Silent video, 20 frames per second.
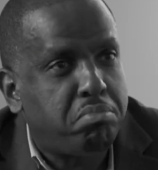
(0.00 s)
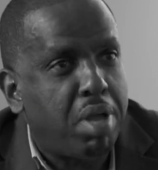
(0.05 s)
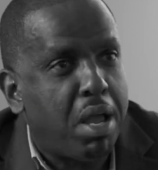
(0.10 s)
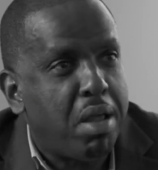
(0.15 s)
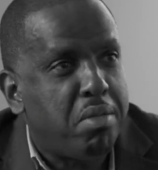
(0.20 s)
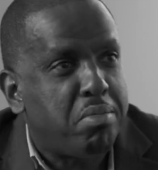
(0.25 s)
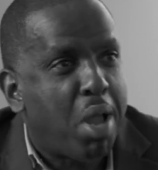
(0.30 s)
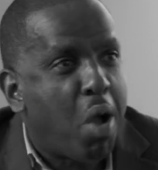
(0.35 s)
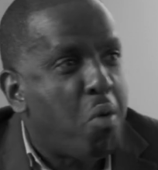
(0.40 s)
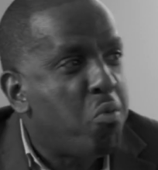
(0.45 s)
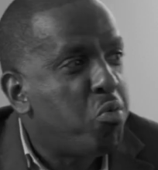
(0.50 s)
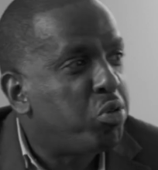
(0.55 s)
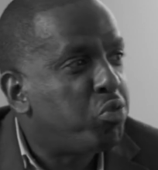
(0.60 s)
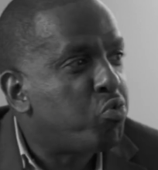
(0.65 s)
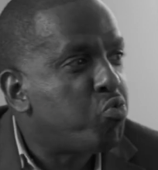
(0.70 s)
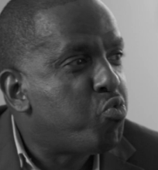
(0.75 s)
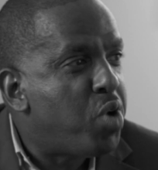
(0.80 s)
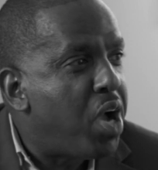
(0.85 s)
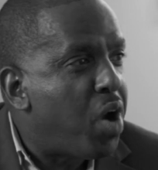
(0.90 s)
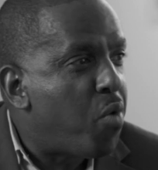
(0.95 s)
That
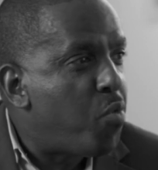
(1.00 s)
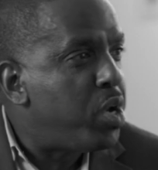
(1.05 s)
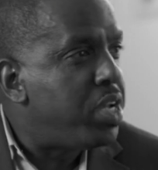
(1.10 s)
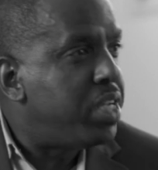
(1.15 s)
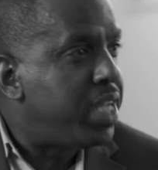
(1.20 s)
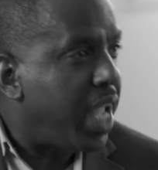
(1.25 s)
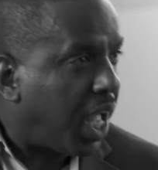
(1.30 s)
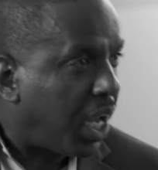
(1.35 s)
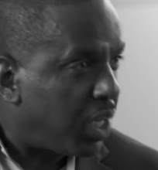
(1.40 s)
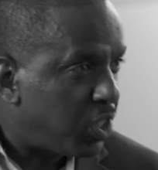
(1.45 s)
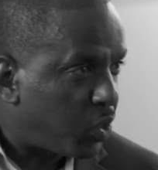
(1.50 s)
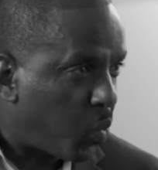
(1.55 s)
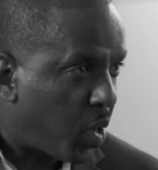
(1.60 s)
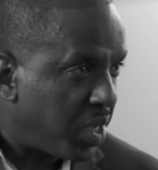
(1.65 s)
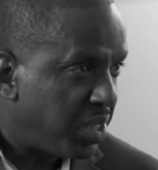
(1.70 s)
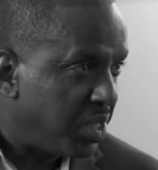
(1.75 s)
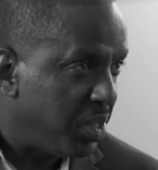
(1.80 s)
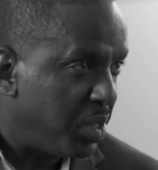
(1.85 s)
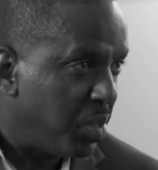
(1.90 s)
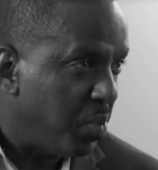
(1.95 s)
was a ridiculous
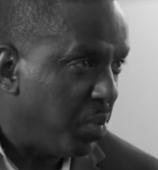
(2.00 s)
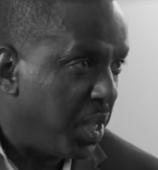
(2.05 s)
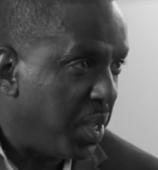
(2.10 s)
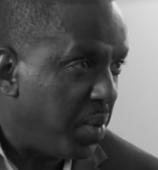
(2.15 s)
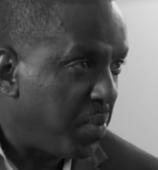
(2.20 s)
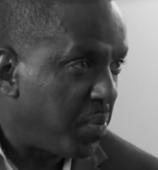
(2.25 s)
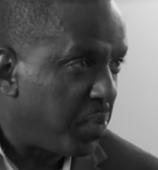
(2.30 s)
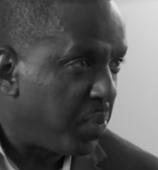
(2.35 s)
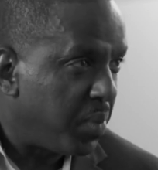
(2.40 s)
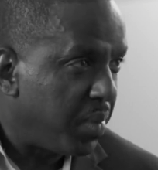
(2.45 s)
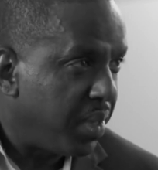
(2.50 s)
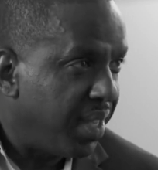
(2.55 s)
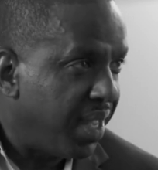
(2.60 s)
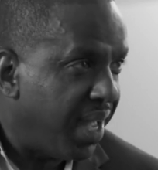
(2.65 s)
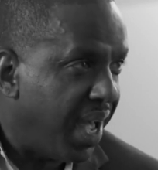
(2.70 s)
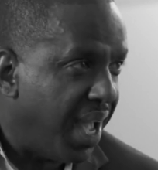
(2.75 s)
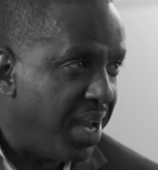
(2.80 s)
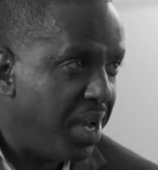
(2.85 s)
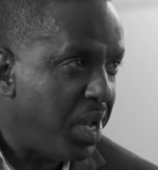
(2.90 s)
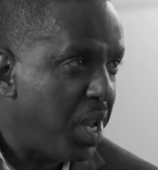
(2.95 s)
question to me.
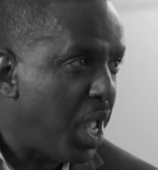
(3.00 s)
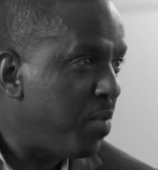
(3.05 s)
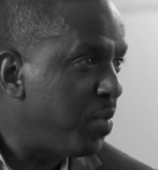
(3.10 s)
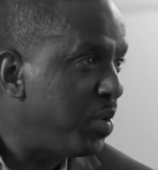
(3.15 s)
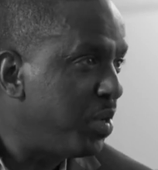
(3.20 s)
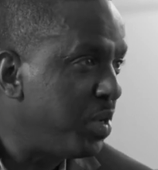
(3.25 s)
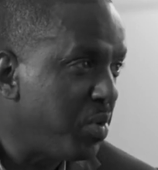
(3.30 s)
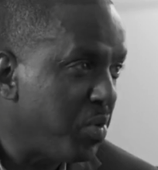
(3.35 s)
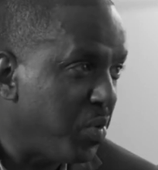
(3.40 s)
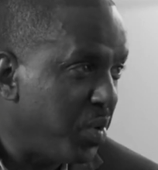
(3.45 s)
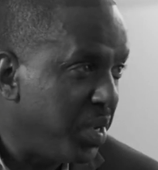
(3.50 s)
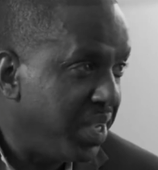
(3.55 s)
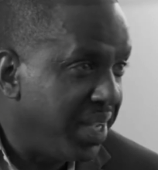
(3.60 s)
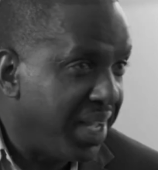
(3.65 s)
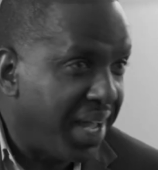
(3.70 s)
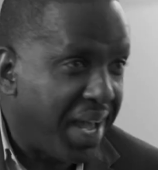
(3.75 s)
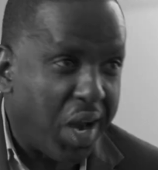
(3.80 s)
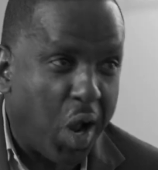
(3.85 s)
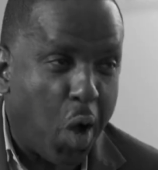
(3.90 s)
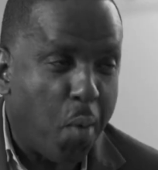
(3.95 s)
I didn't have a
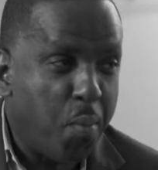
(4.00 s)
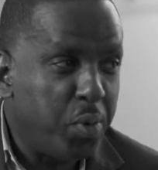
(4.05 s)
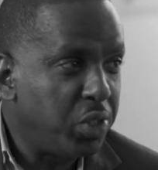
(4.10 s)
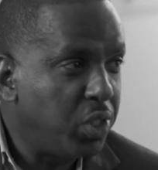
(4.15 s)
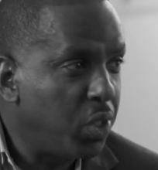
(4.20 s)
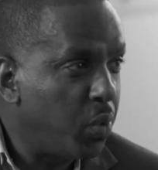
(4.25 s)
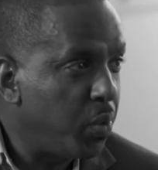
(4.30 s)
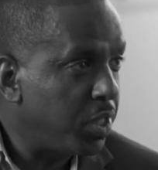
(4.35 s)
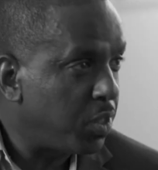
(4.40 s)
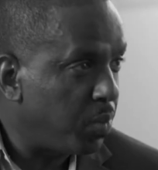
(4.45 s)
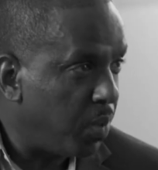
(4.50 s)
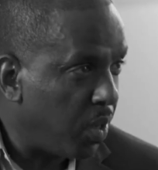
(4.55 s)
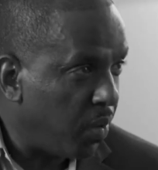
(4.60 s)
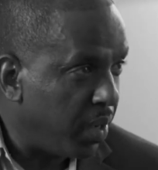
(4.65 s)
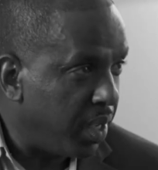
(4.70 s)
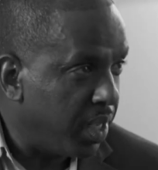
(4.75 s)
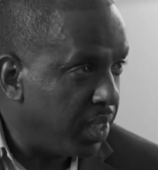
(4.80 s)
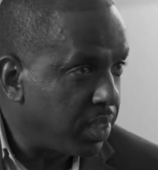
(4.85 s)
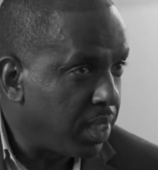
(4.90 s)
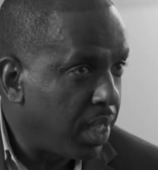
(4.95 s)
degree. I had almost no
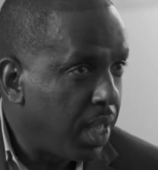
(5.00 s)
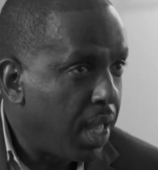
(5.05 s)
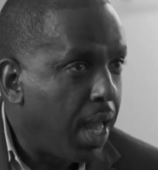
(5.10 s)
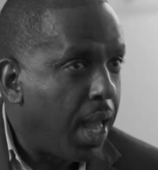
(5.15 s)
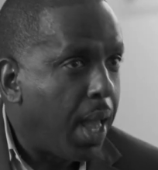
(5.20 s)
experience.